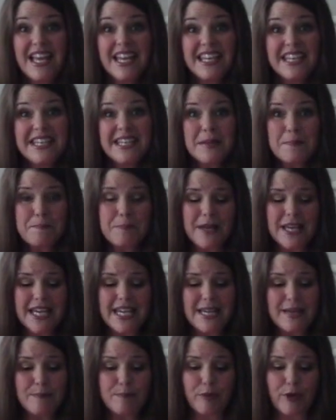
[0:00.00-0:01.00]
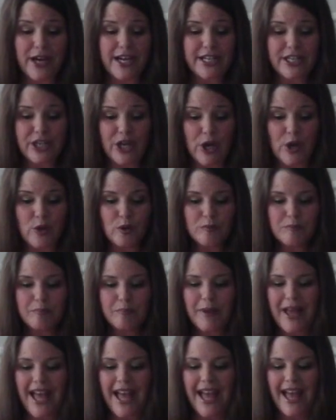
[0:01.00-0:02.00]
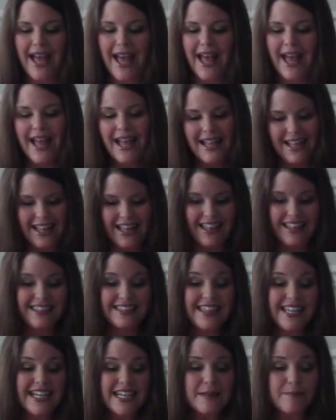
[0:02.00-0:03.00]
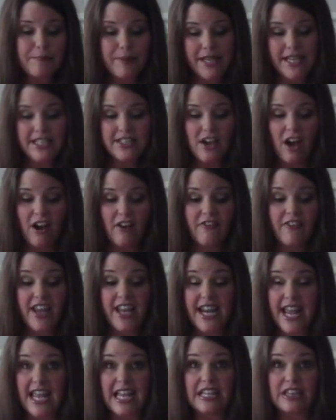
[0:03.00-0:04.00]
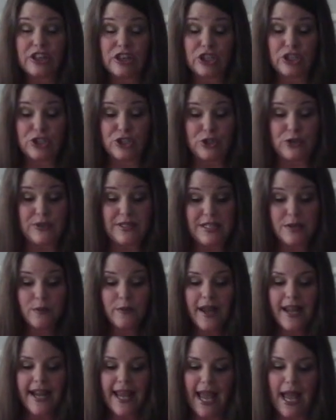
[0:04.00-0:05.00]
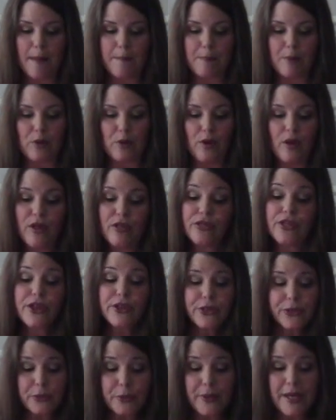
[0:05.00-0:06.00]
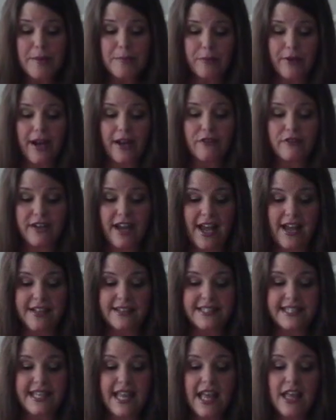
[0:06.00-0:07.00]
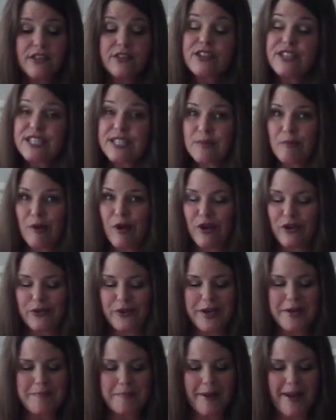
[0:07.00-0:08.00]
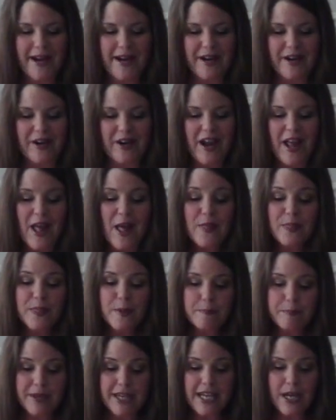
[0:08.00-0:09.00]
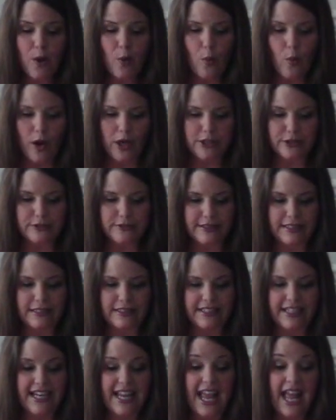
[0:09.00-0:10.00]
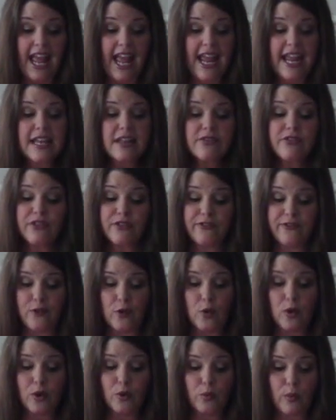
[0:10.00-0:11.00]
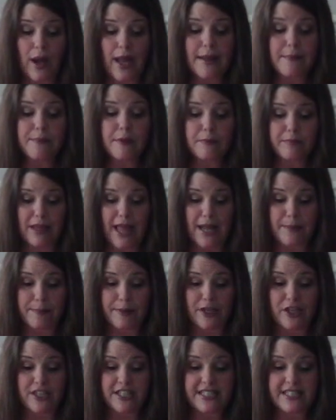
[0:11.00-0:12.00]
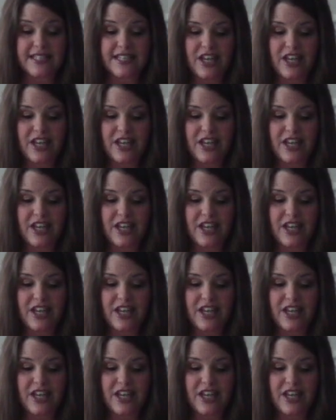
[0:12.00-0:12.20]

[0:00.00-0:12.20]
"Yippee," brayed Goat. "Bah!" Then he picked off and ate the juicy red apple, the 3 brown nuts, the small green pear, the pink water lily, and the 4 ripe blackberries.